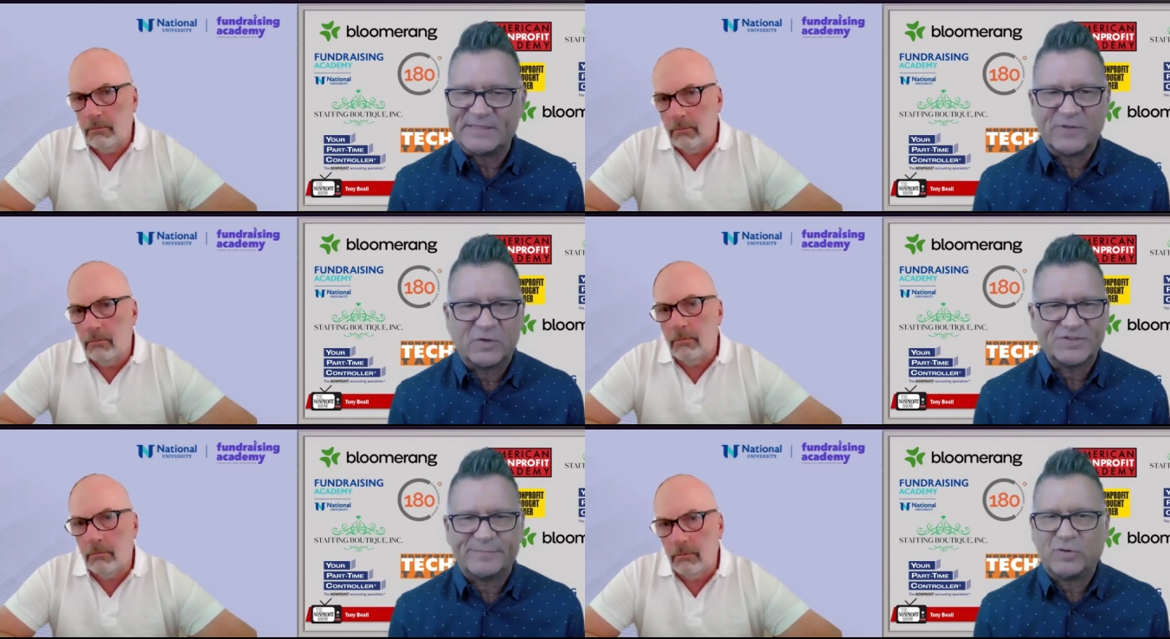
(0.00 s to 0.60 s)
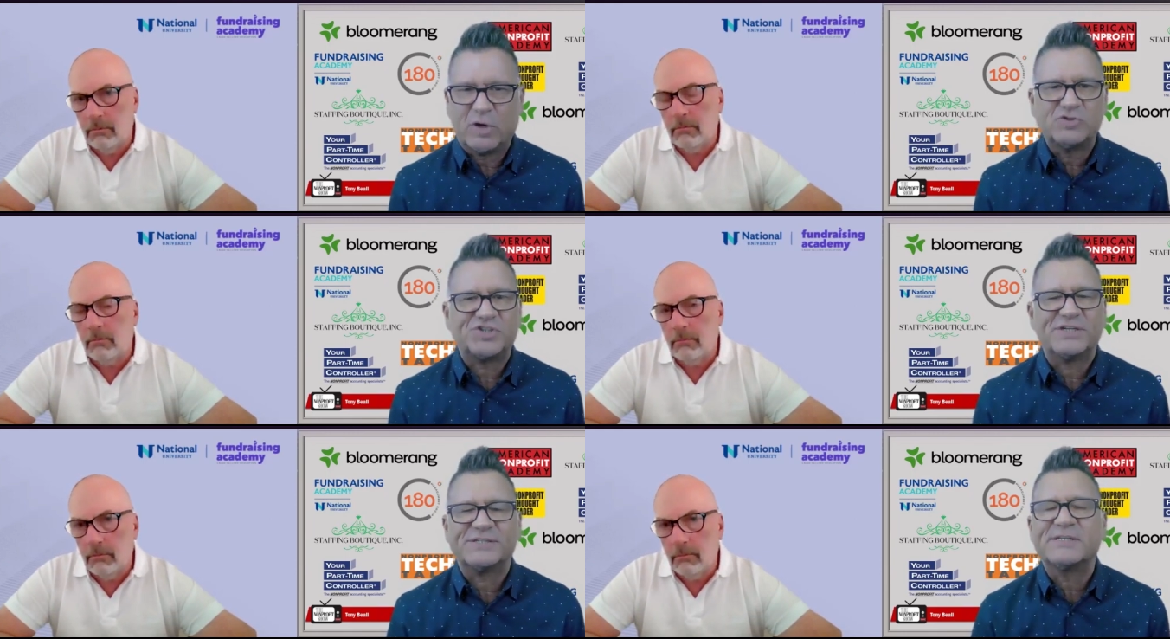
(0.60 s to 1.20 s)
Speaker 1: in those
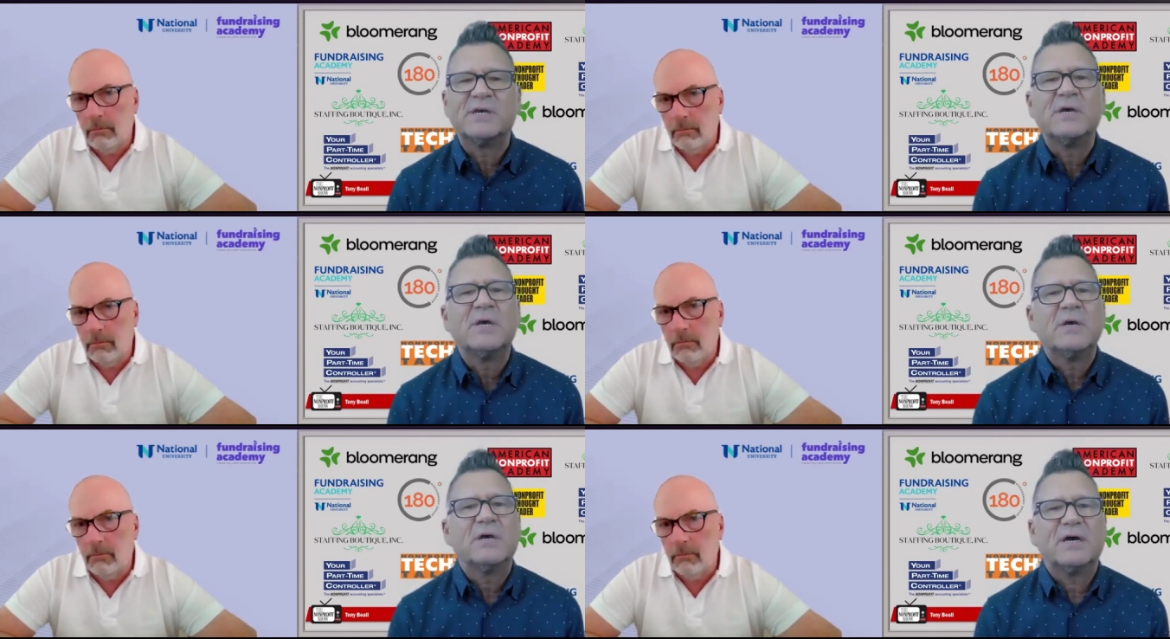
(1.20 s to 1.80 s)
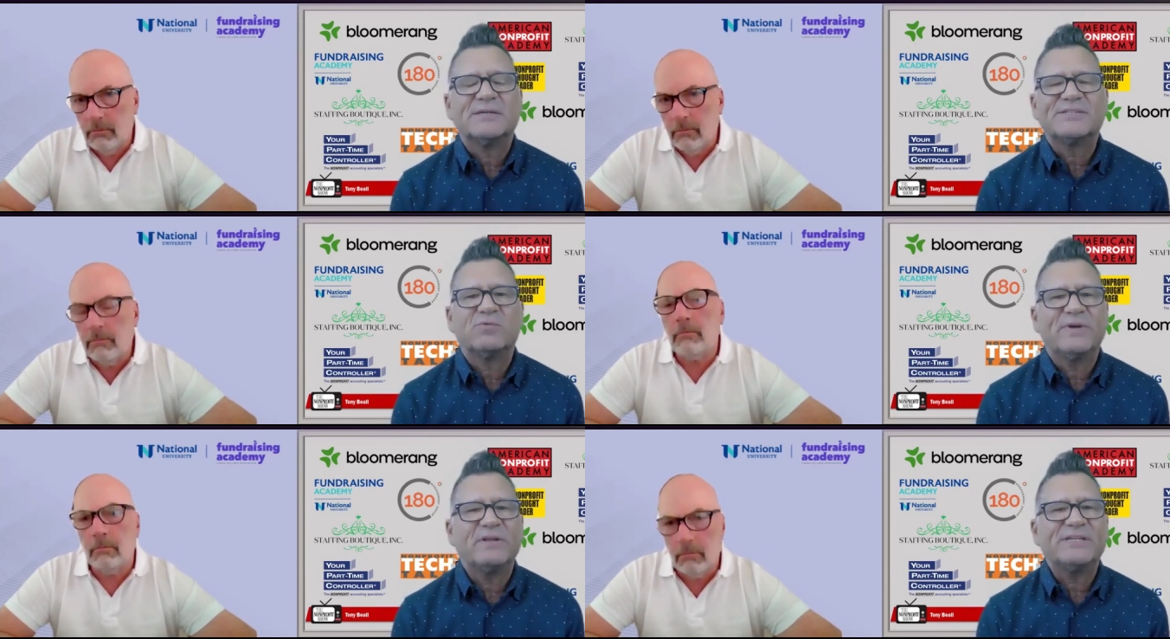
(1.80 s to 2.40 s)
approaches. Uh,
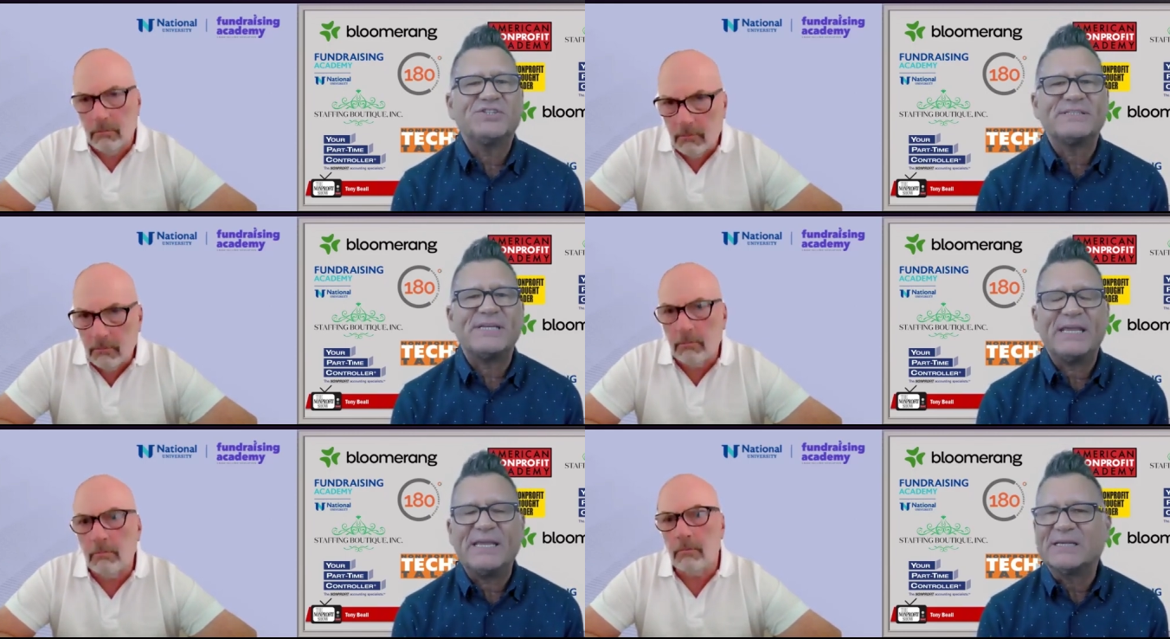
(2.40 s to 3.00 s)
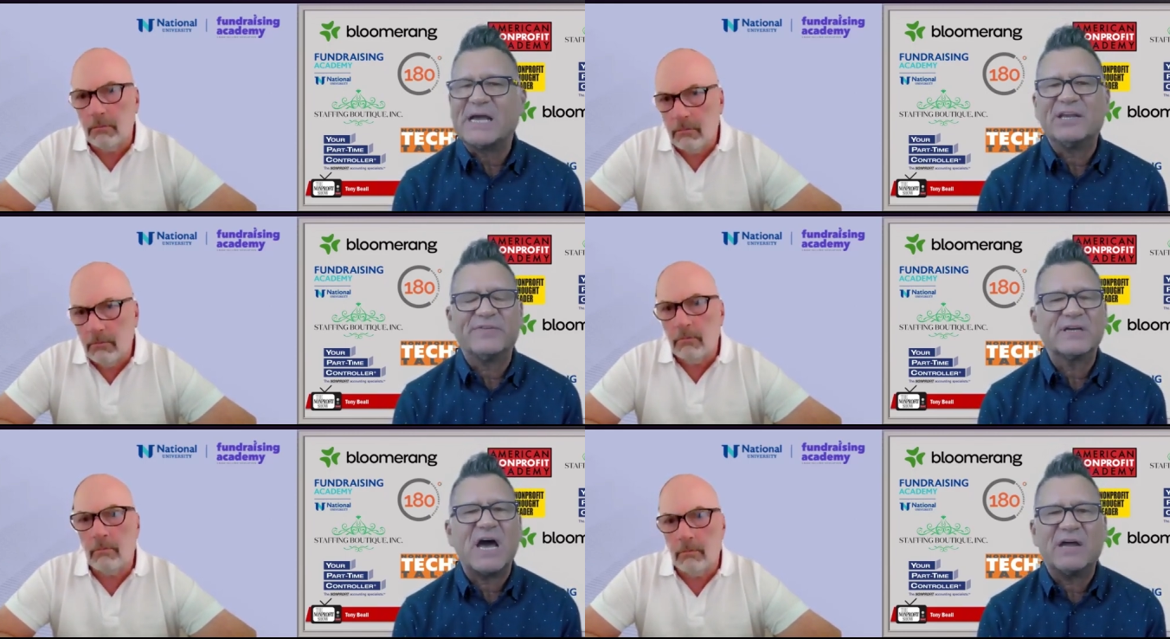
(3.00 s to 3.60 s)
so really just taking kind
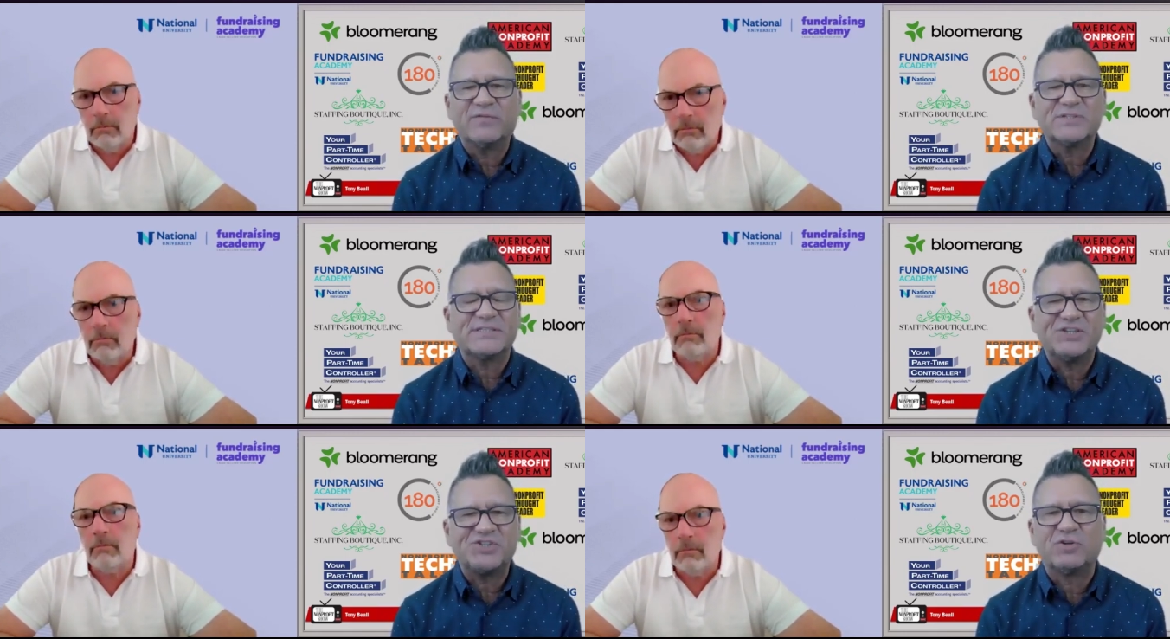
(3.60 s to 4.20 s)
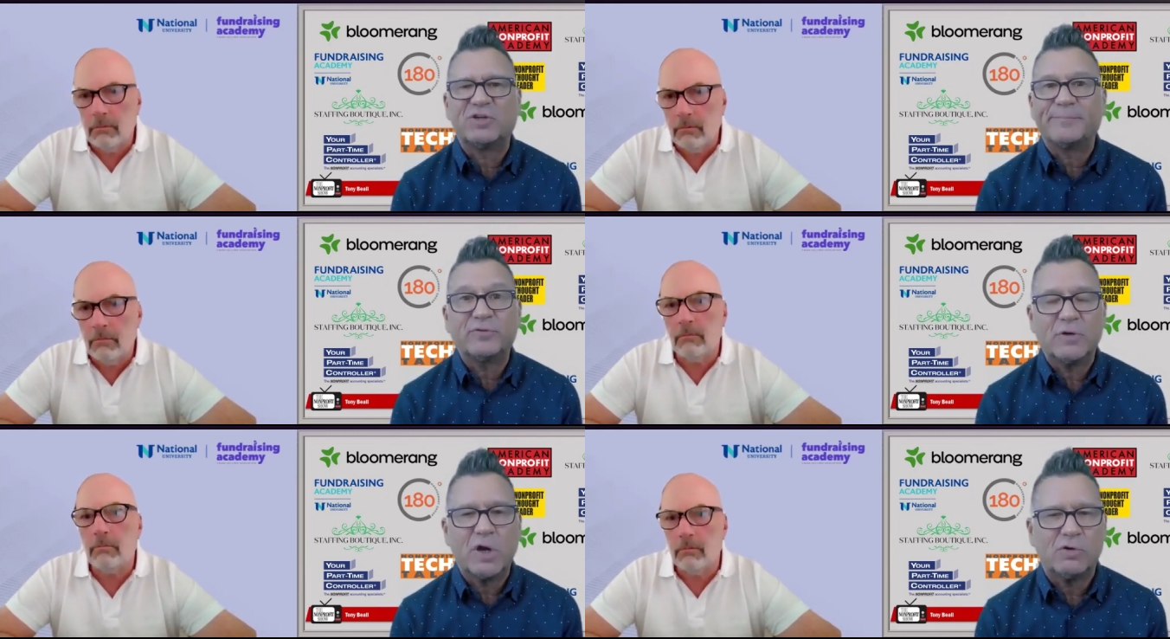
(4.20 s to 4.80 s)
of a conversational
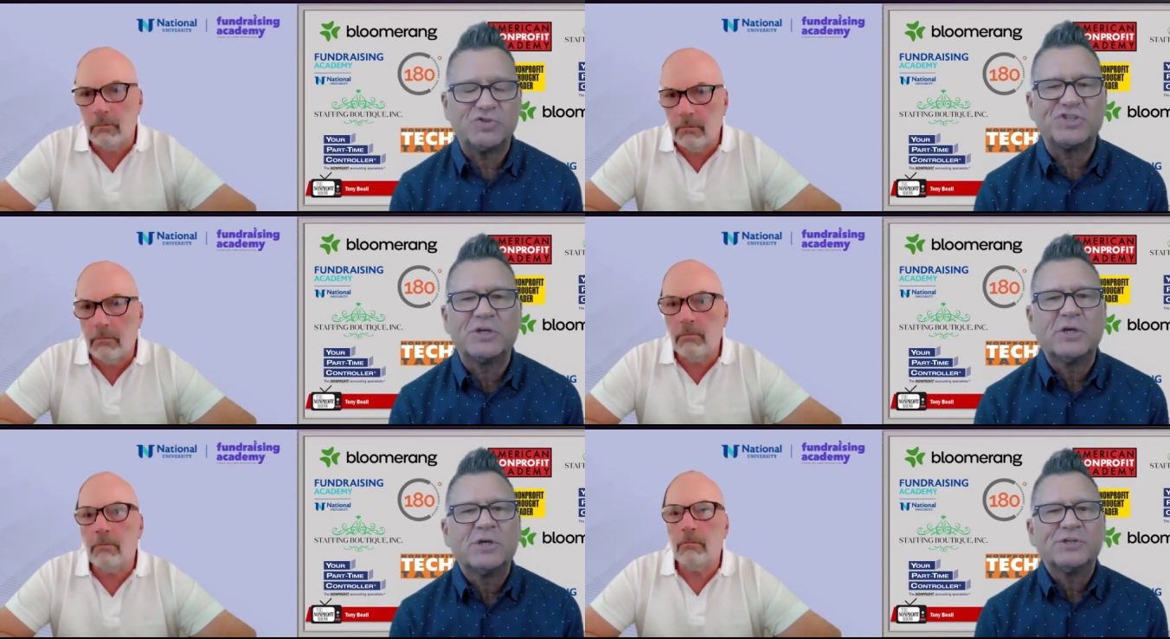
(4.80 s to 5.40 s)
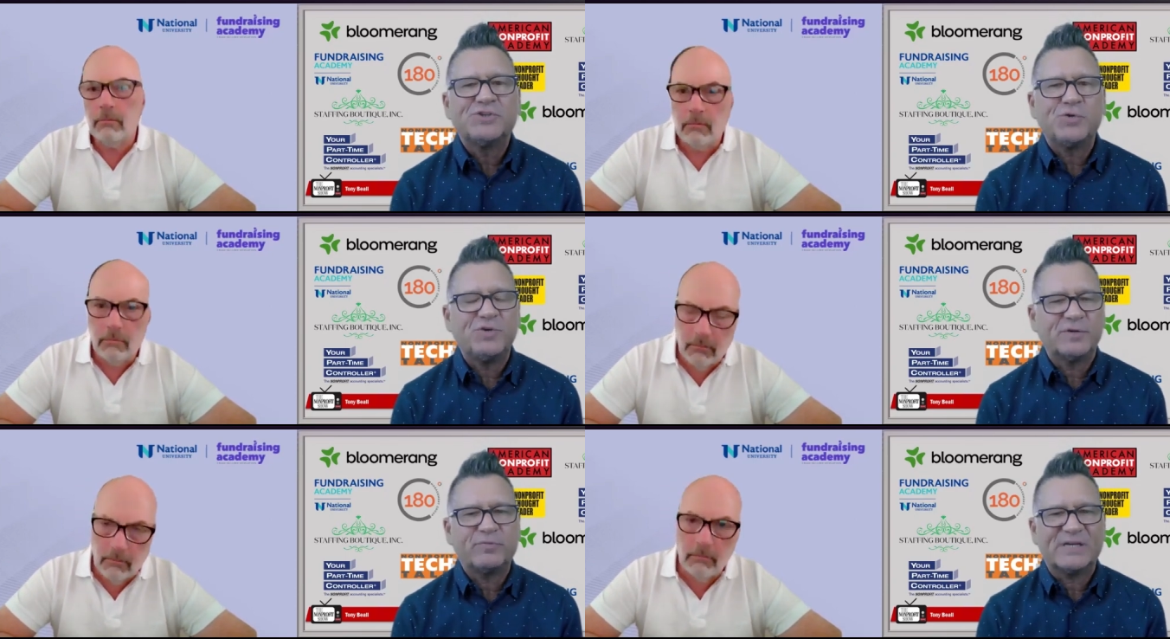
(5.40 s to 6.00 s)
approach to
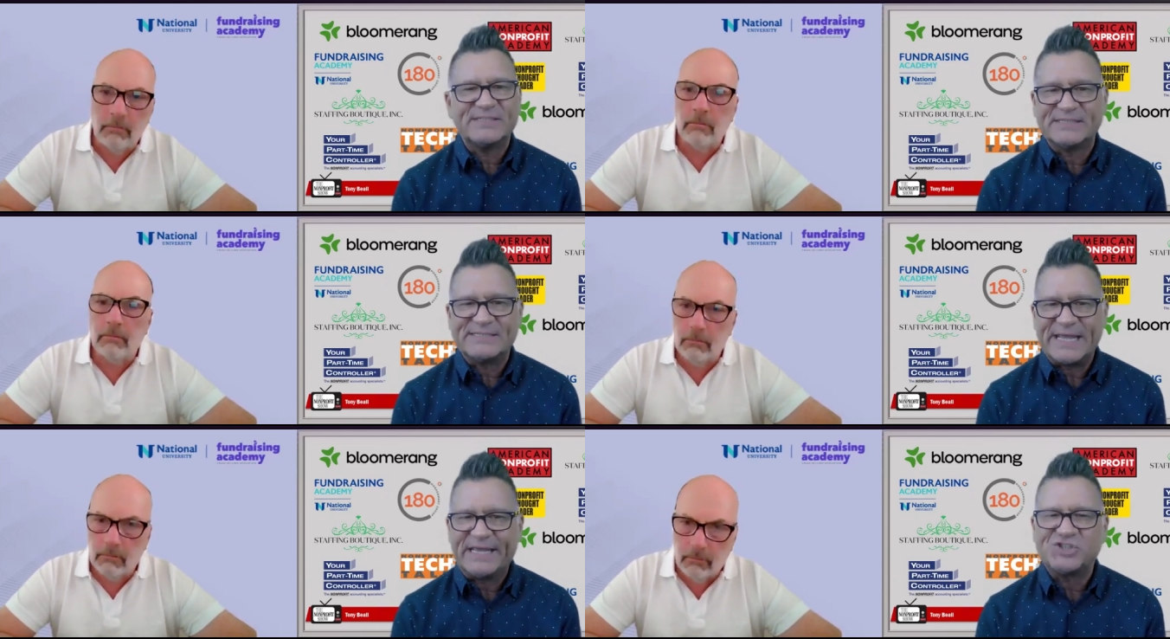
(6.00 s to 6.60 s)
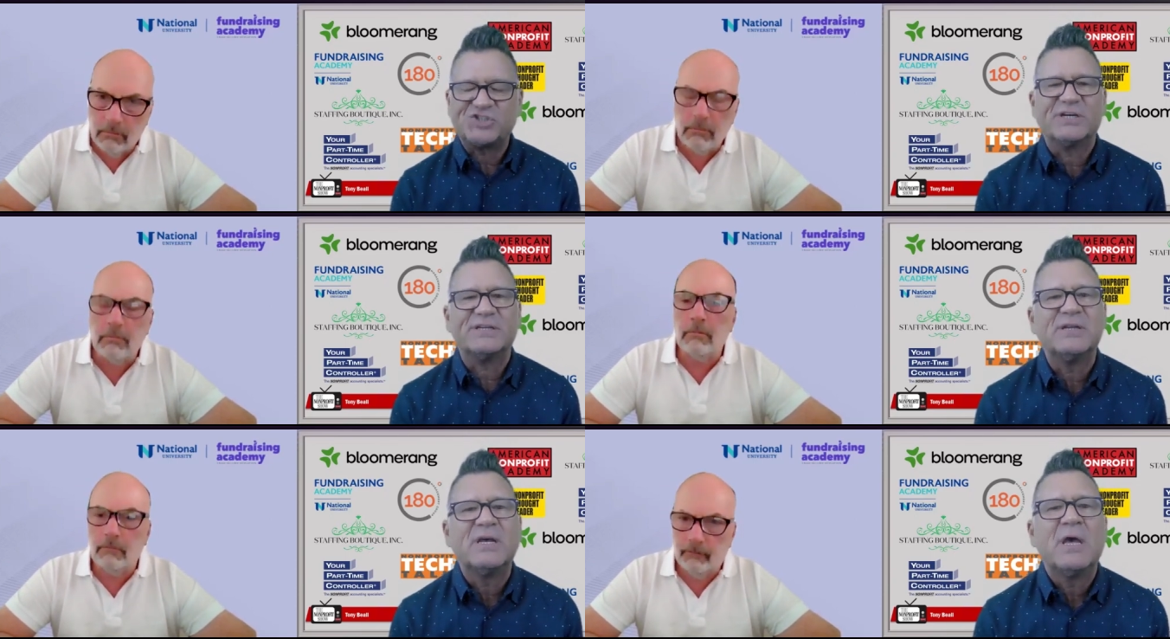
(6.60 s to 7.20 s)
your
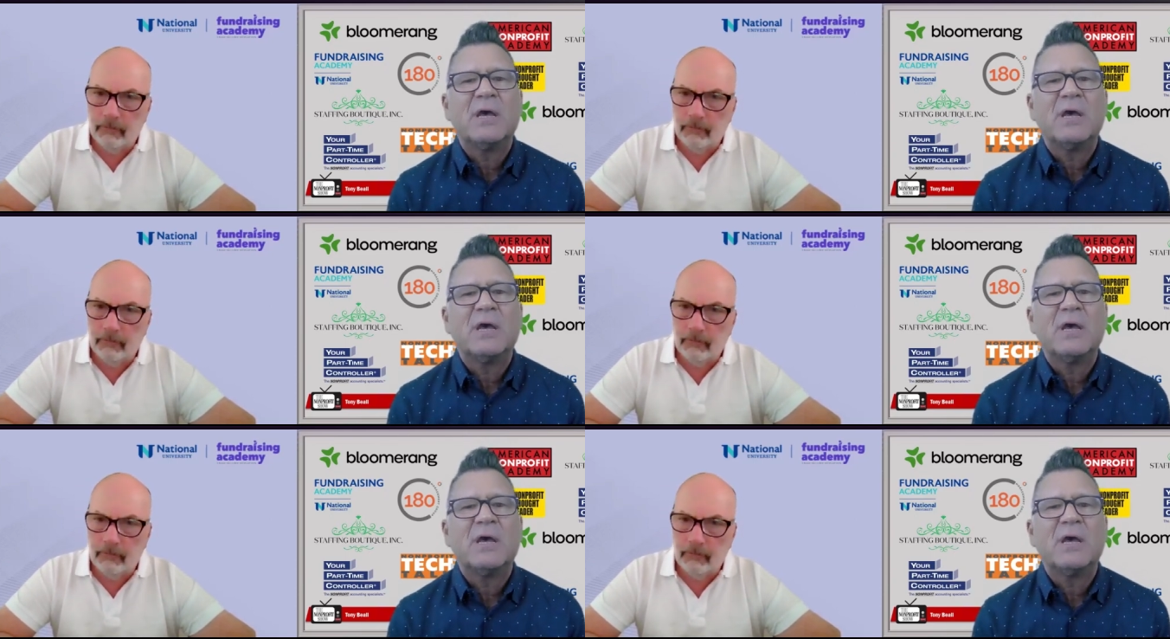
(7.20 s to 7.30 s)
presentation,